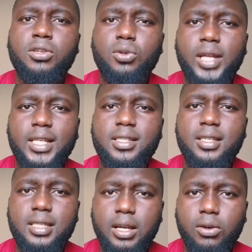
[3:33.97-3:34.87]
So that is
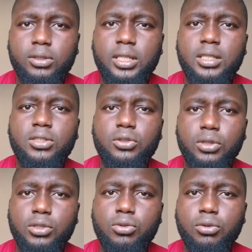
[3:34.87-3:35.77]
the second thing you
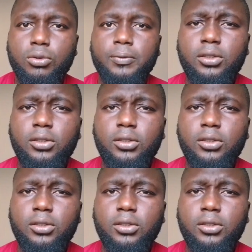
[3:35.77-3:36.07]
need to know.